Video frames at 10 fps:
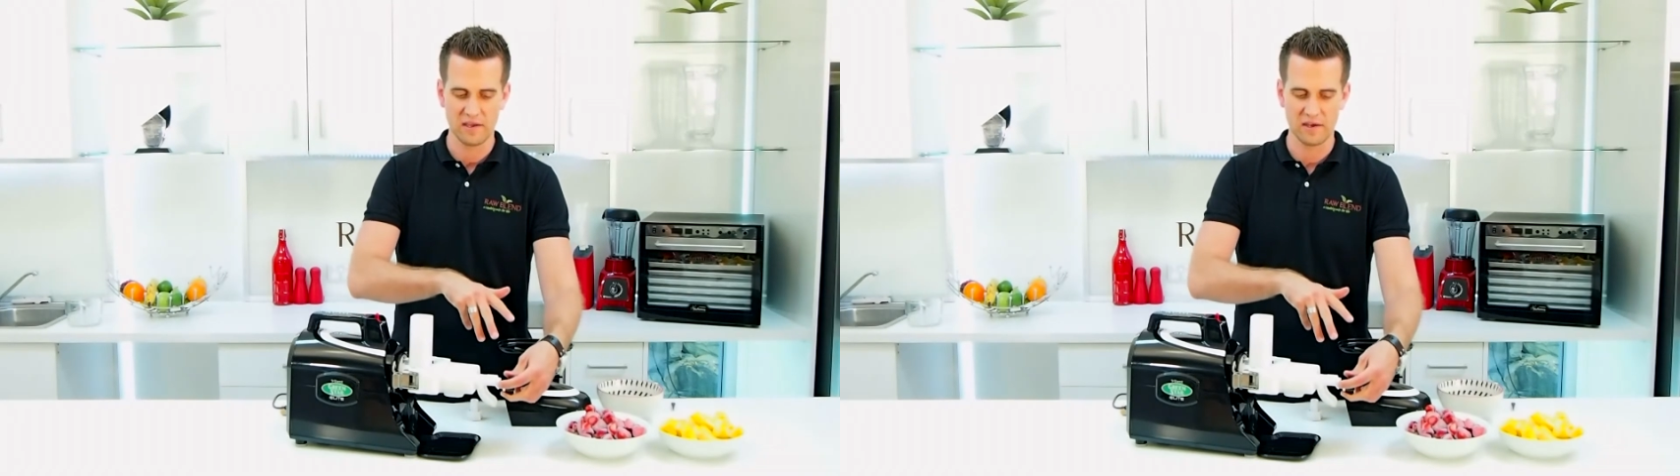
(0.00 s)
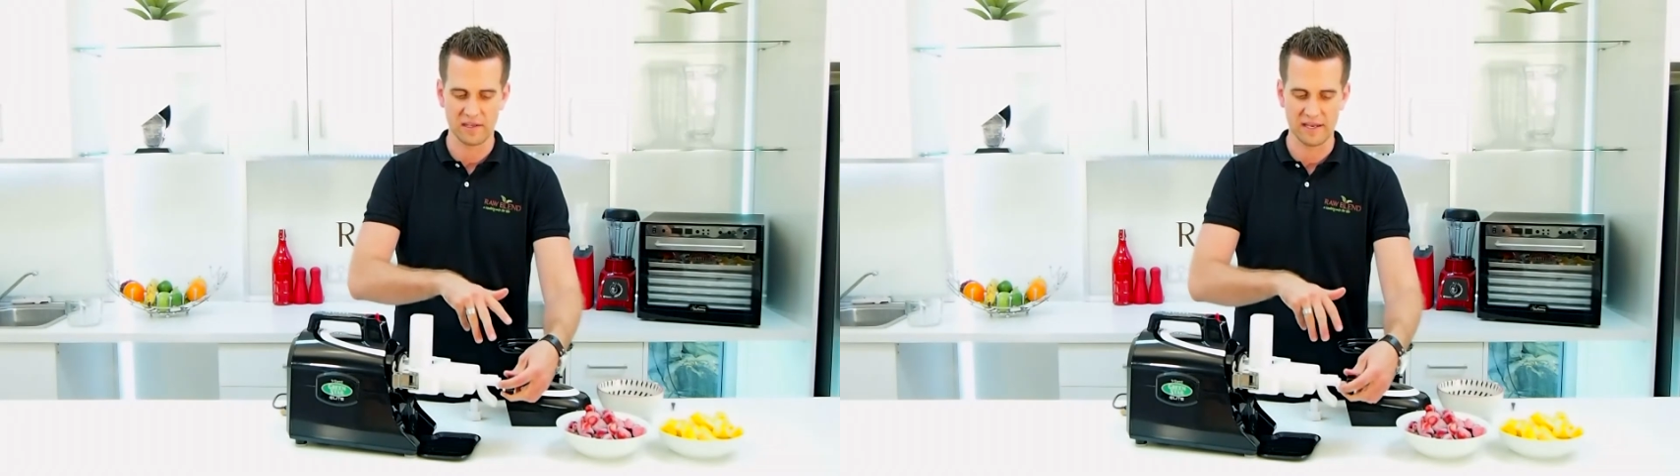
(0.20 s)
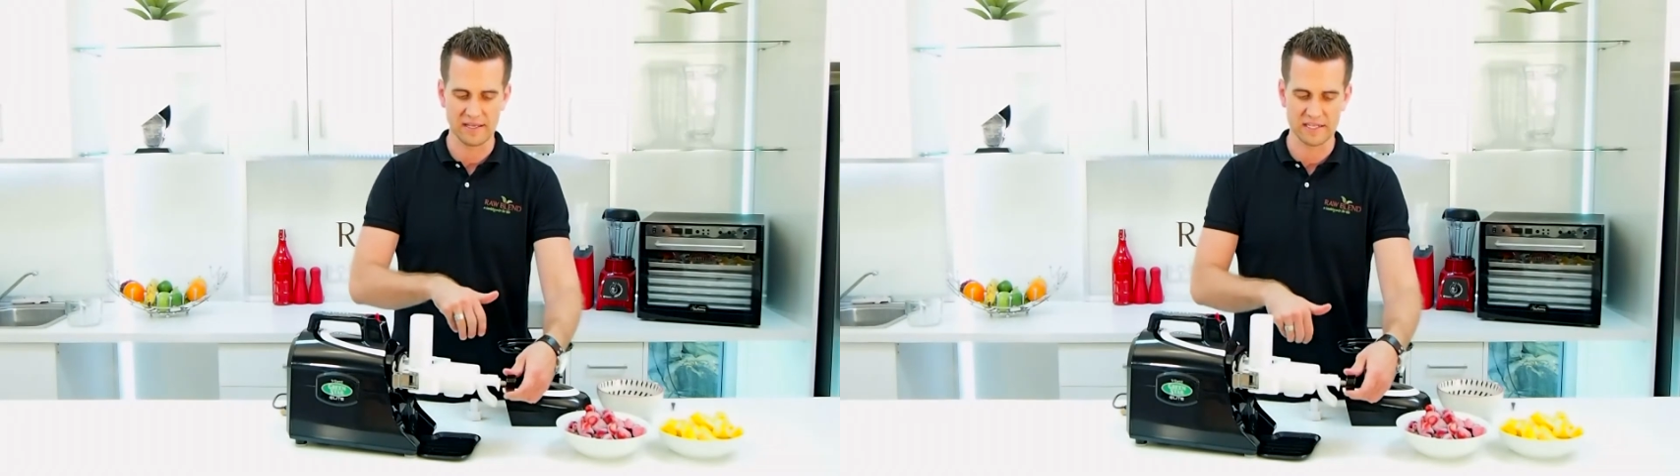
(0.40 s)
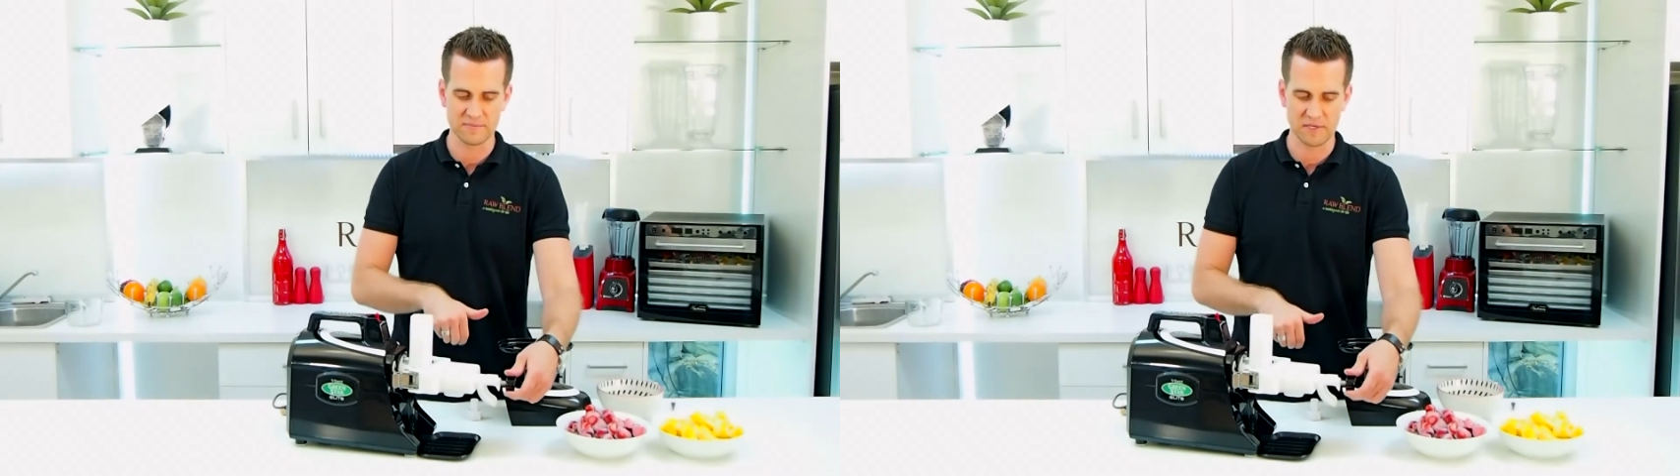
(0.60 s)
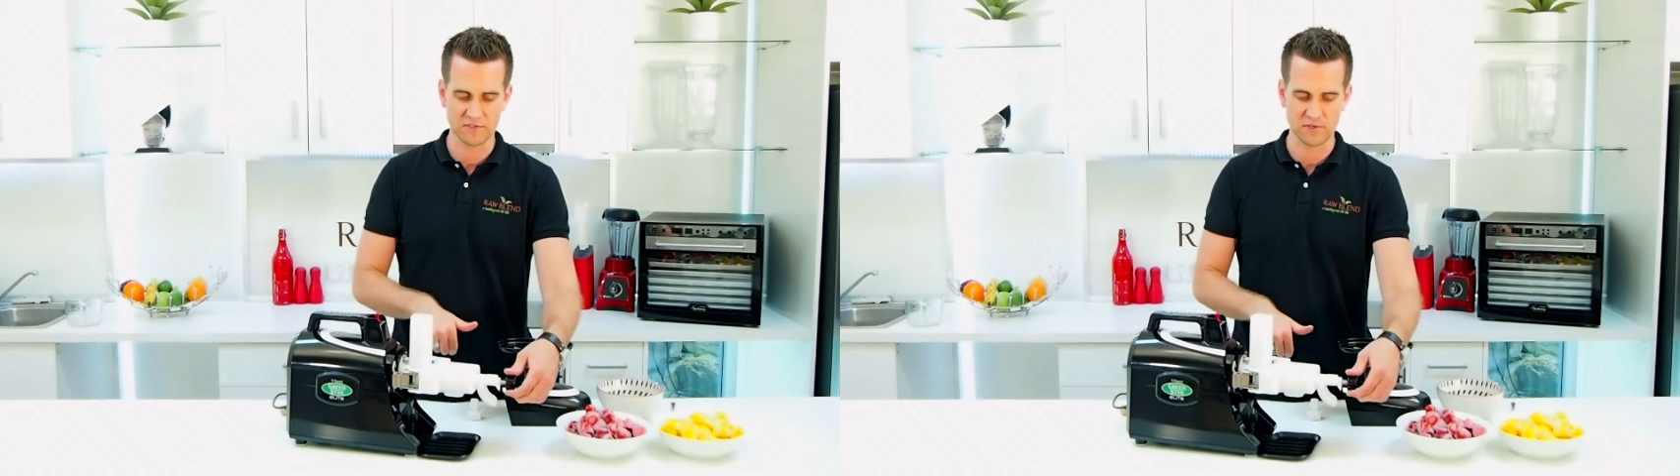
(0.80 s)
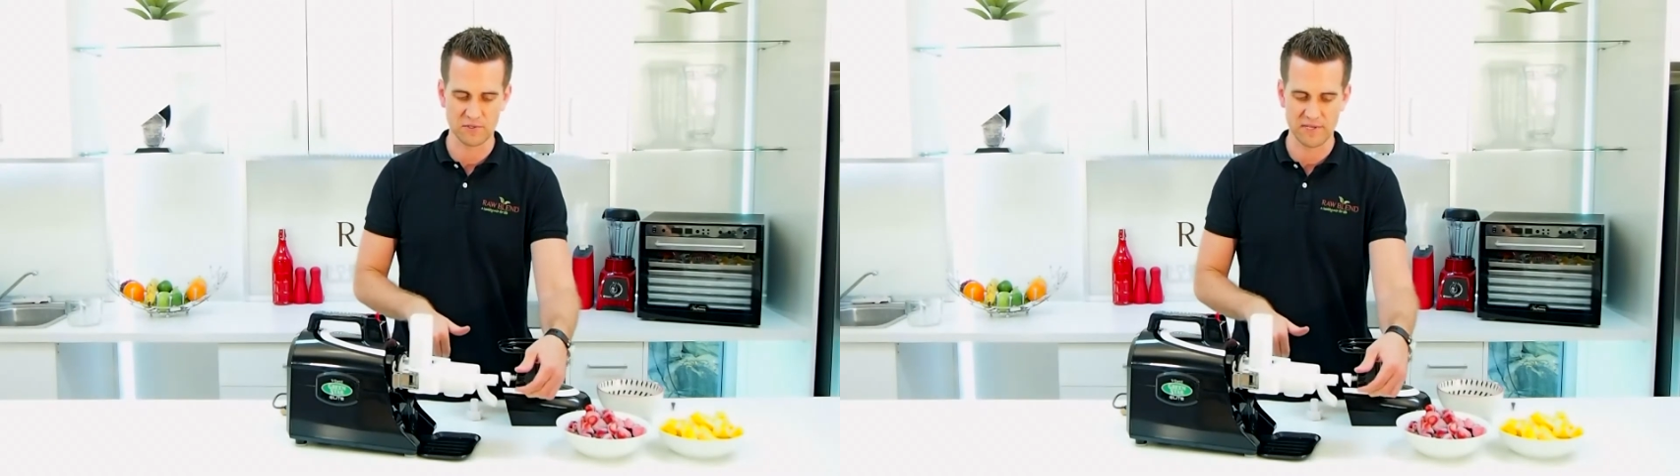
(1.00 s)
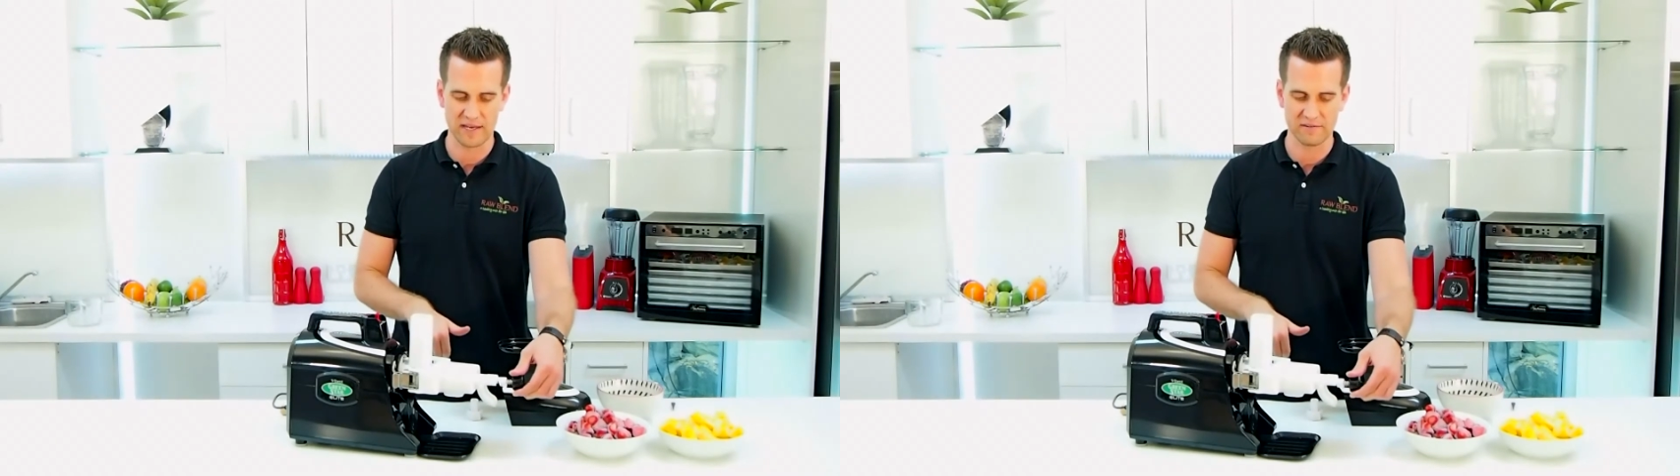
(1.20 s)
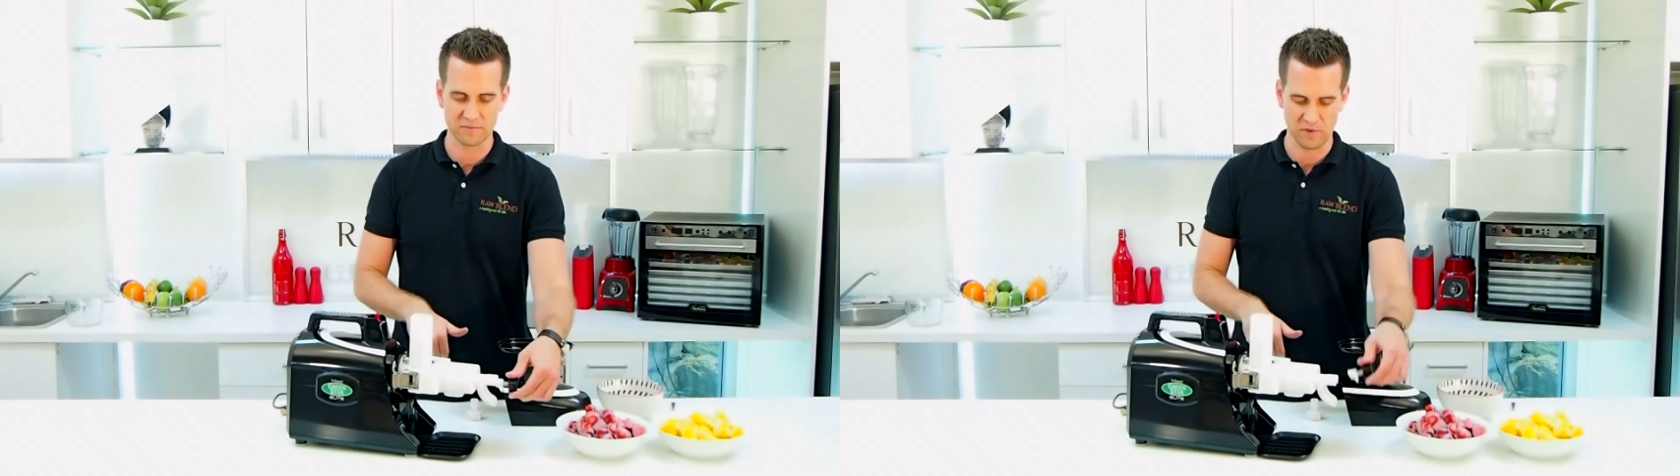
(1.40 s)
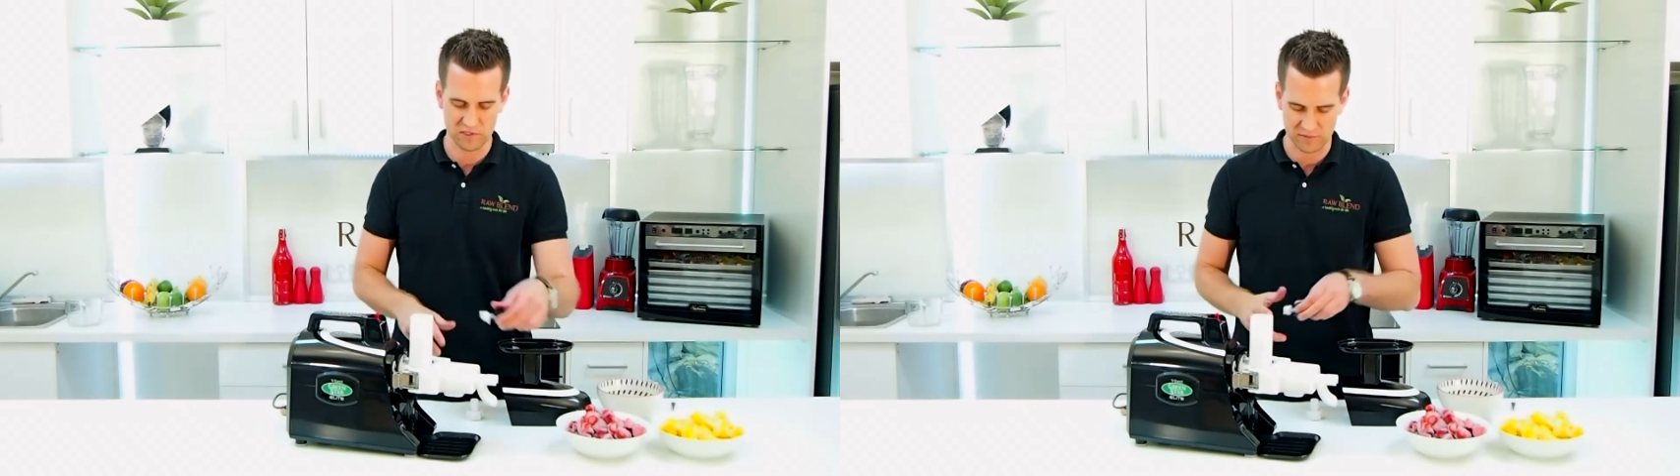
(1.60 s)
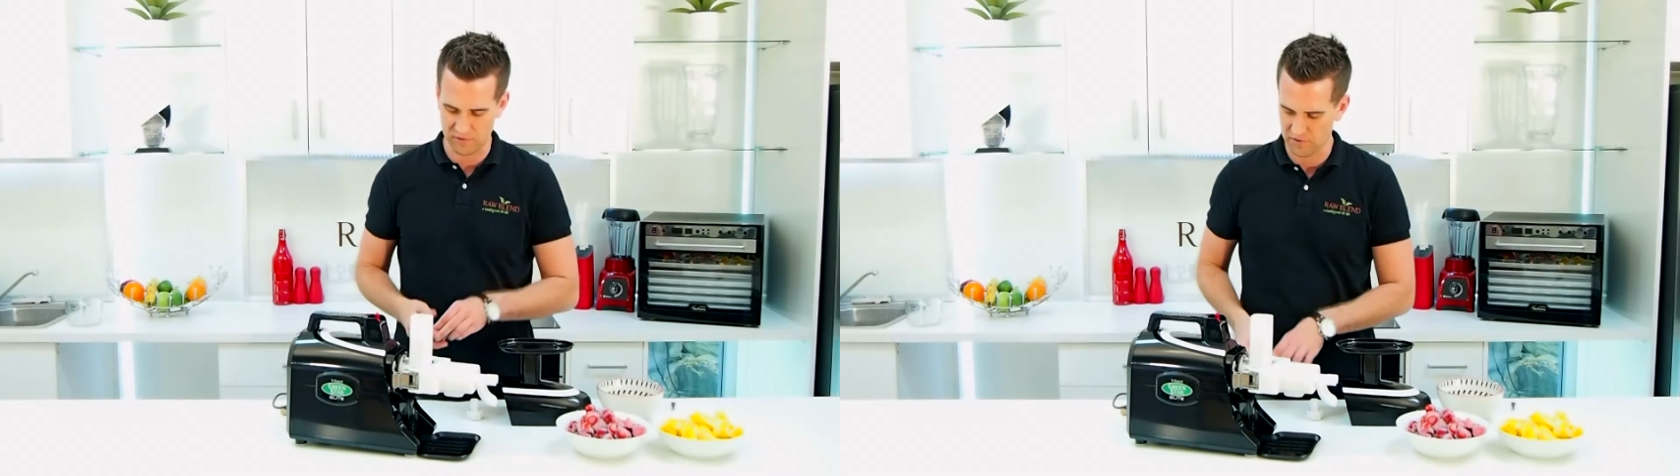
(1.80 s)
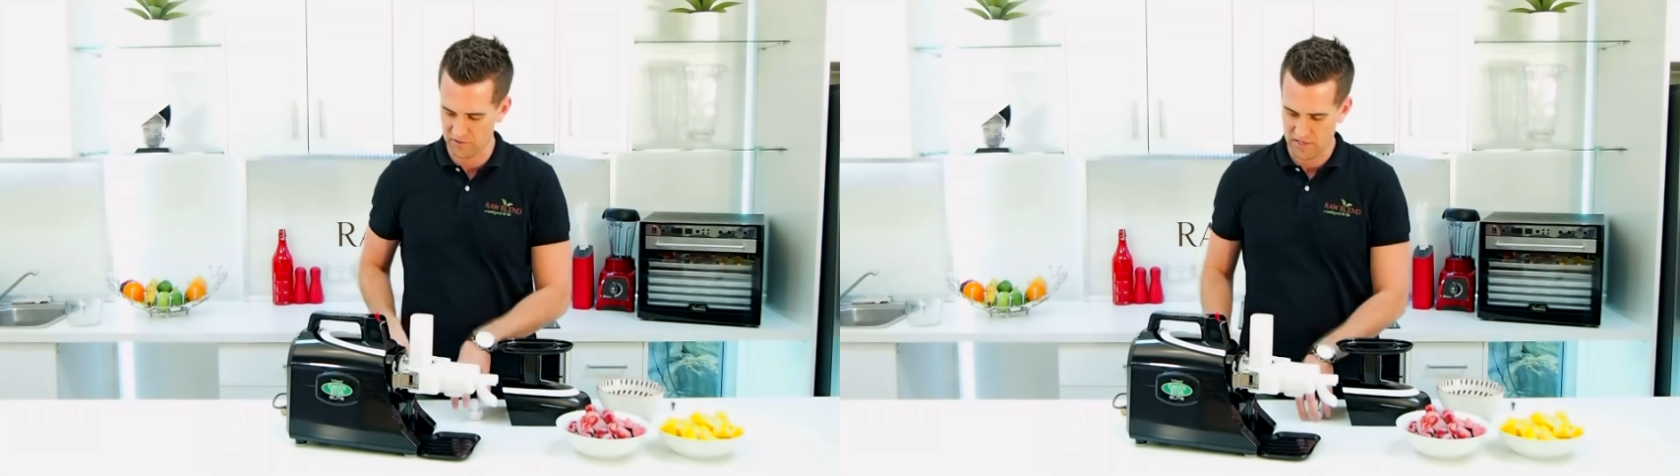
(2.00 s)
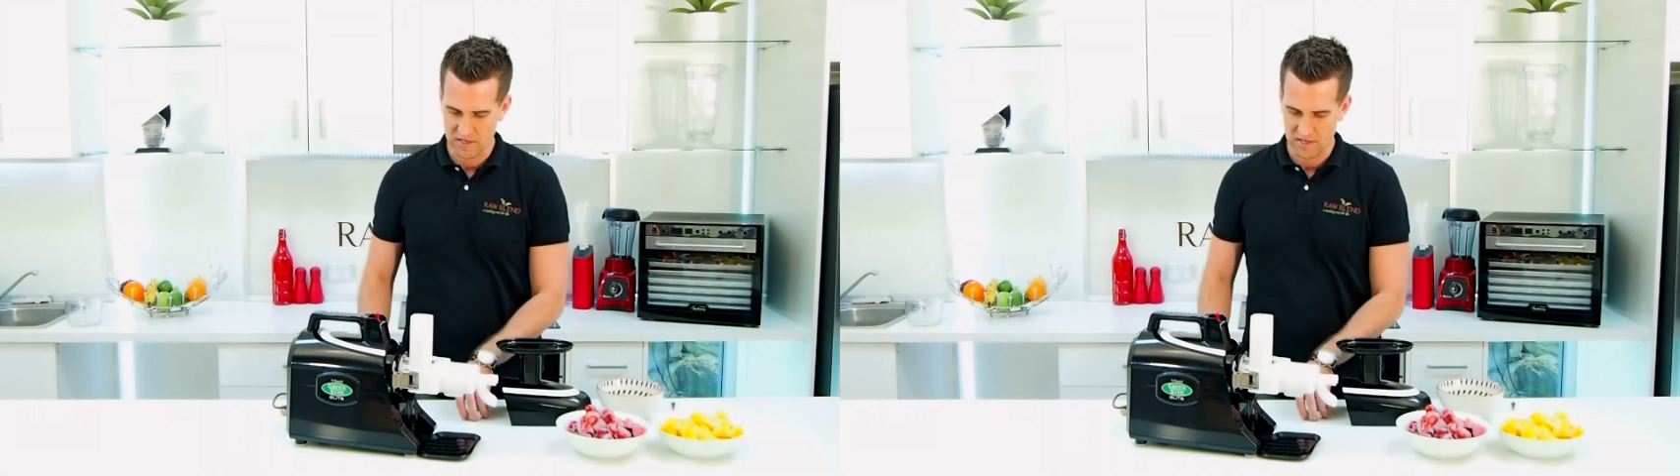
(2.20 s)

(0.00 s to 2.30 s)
okay, to get as much juice out of it as possible.